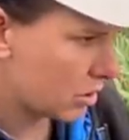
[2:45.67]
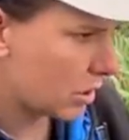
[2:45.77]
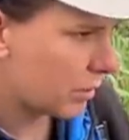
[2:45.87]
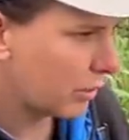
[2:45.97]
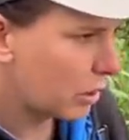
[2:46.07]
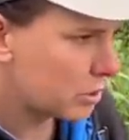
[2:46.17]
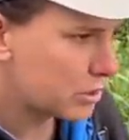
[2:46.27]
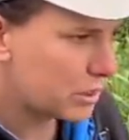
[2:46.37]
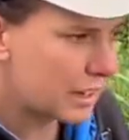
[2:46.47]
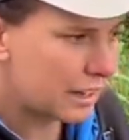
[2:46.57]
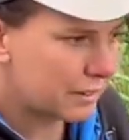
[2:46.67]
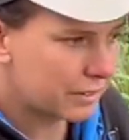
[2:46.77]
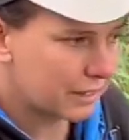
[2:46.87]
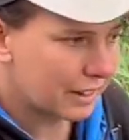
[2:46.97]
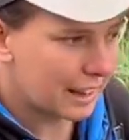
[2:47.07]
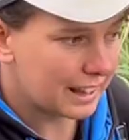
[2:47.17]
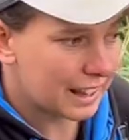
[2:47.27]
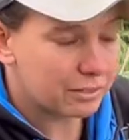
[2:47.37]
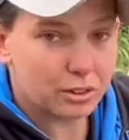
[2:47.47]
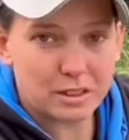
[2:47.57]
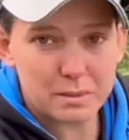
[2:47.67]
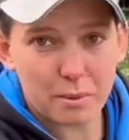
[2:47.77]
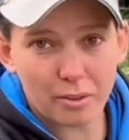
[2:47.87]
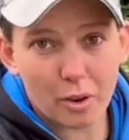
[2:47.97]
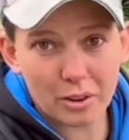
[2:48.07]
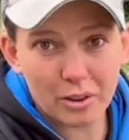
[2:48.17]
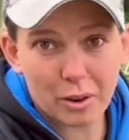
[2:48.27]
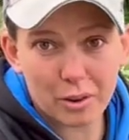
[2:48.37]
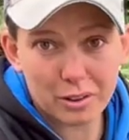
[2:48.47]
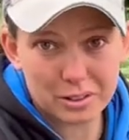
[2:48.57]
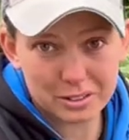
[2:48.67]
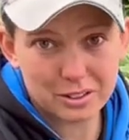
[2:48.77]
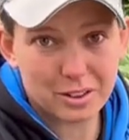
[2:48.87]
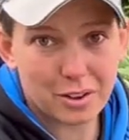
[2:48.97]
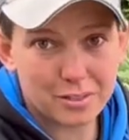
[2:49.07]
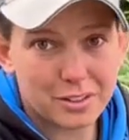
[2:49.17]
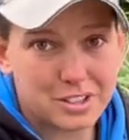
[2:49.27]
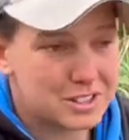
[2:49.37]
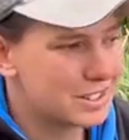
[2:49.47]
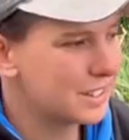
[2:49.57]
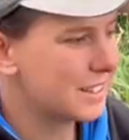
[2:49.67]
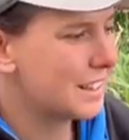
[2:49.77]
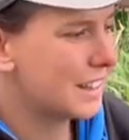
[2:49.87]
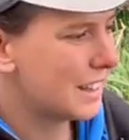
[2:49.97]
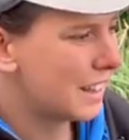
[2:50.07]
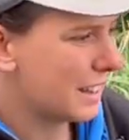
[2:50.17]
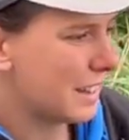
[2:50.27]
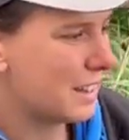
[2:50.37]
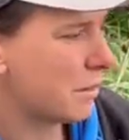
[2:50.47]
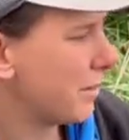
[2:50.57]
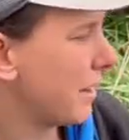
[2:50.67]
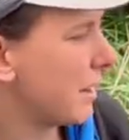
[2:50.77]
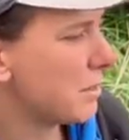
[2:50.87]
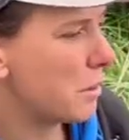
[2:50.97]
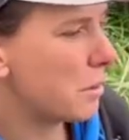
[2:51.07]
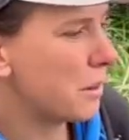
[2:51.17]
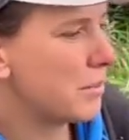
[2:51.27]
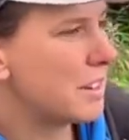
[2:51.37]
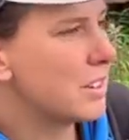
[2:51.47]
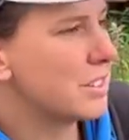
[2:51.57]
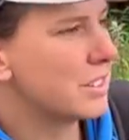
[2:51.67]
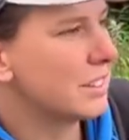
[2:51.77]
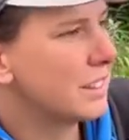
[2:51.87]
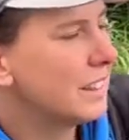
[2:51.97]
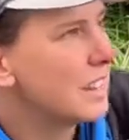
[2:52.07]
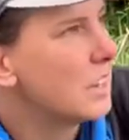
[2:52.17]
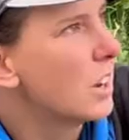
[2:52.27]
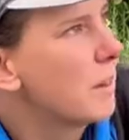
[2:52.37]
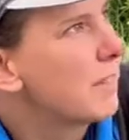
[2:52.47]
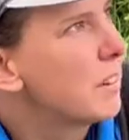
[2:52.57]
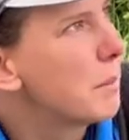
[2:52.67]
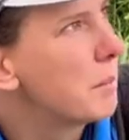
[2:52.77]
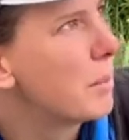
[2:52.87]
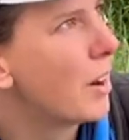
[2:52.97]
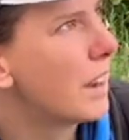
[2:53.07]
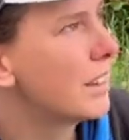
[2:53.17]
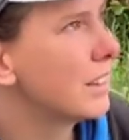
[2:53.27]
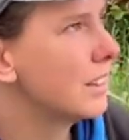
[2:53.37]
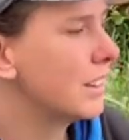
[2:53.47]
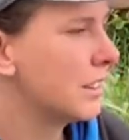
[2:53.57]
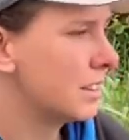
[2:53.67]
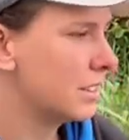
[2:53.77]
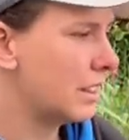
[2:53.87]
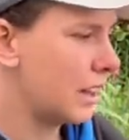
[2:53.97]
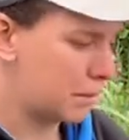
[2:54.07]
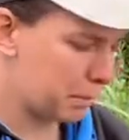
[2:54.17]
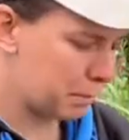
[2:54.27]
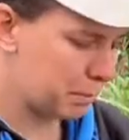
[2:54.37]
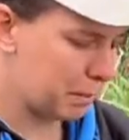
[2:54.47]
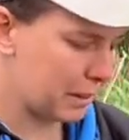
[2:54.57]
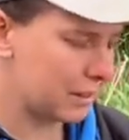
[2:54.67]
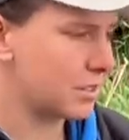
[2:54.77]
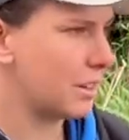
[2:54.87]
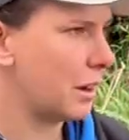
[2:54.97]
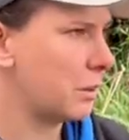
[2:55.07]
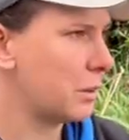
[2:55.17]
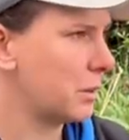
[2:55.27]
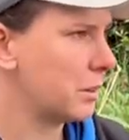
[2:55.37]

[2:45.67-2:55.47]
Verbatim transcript: so your float's underneath. And I have done this before and caught caught fish. You'll think it in one of the videos at Lindholme if I remember right. So there, my pellets are out.